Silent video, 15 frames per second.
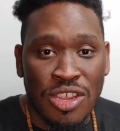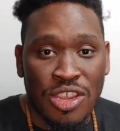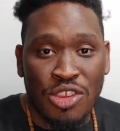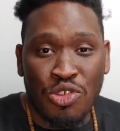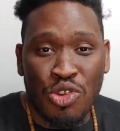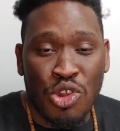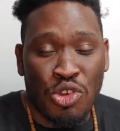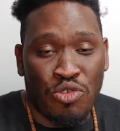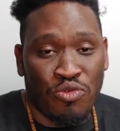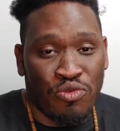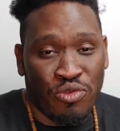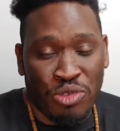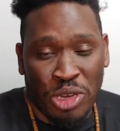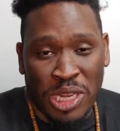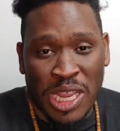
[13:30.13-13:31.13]
you
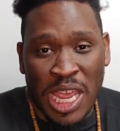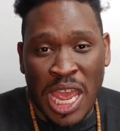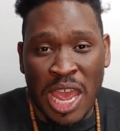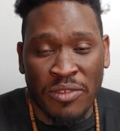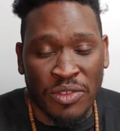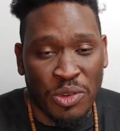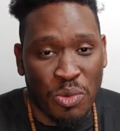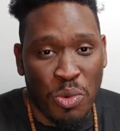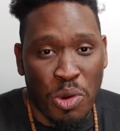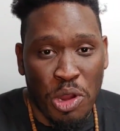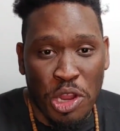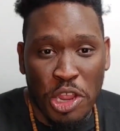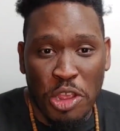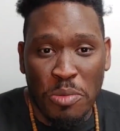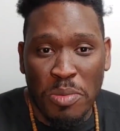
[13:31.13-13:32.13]
don't really have to
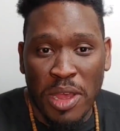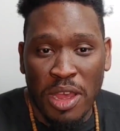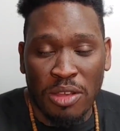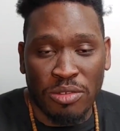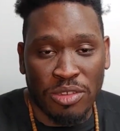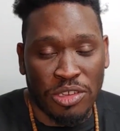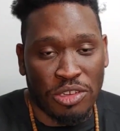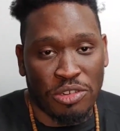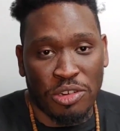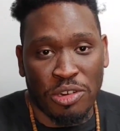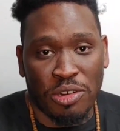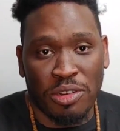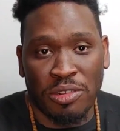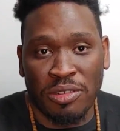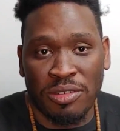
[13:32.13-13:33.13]
worry about
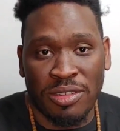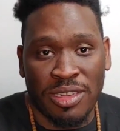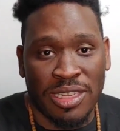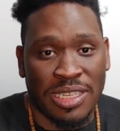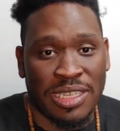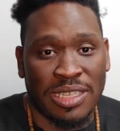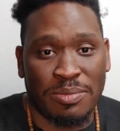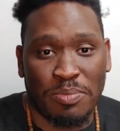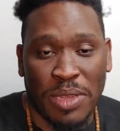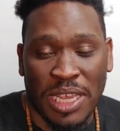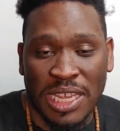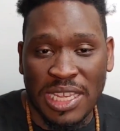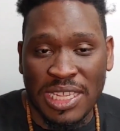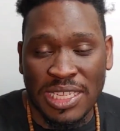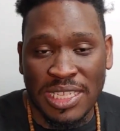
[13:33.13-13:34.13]
your
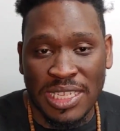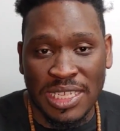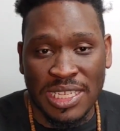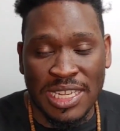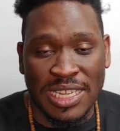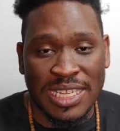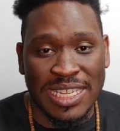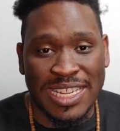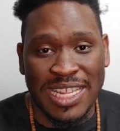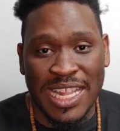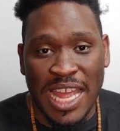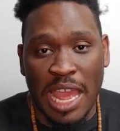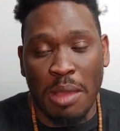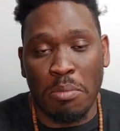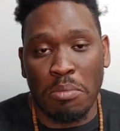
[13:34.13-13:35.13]
paint consistency
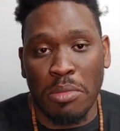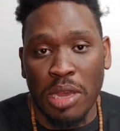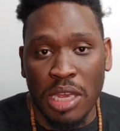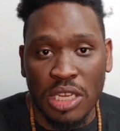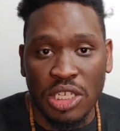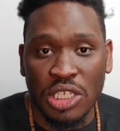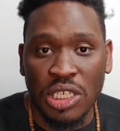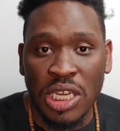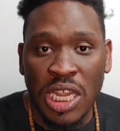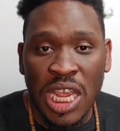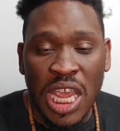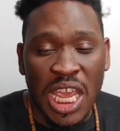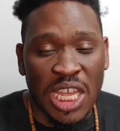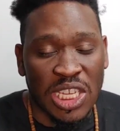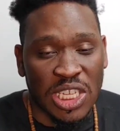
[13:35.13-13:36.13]
that much.
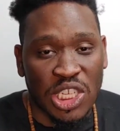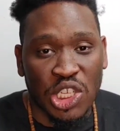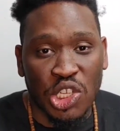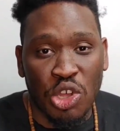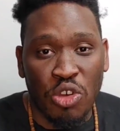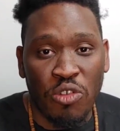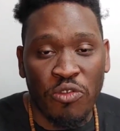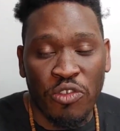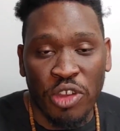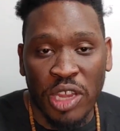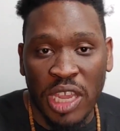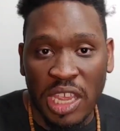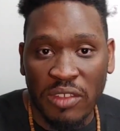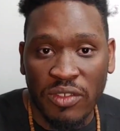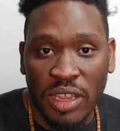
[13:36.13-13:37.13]
It's so
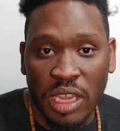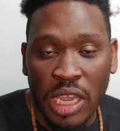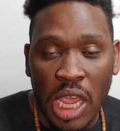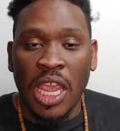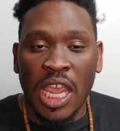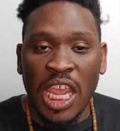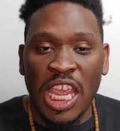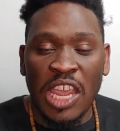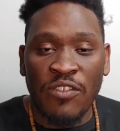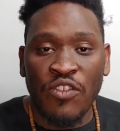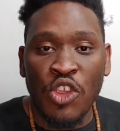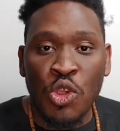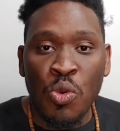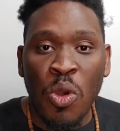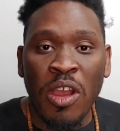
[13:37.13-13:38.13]
forgiving. If
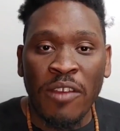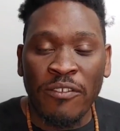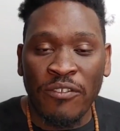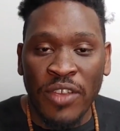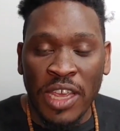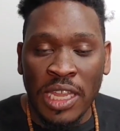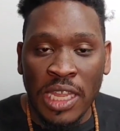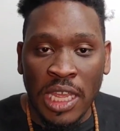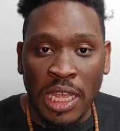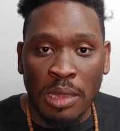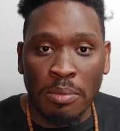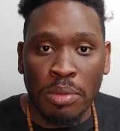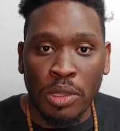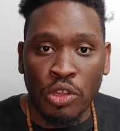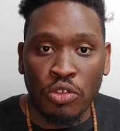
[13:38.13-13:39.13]
you are failing
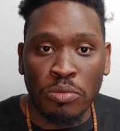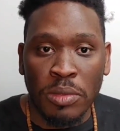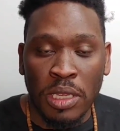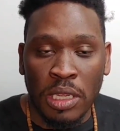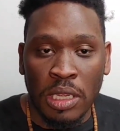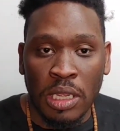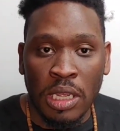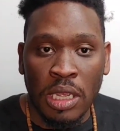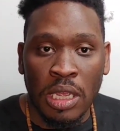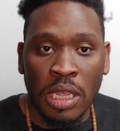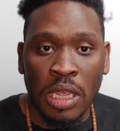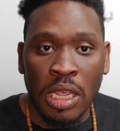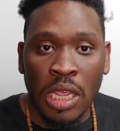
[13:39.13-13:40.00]
at blooming,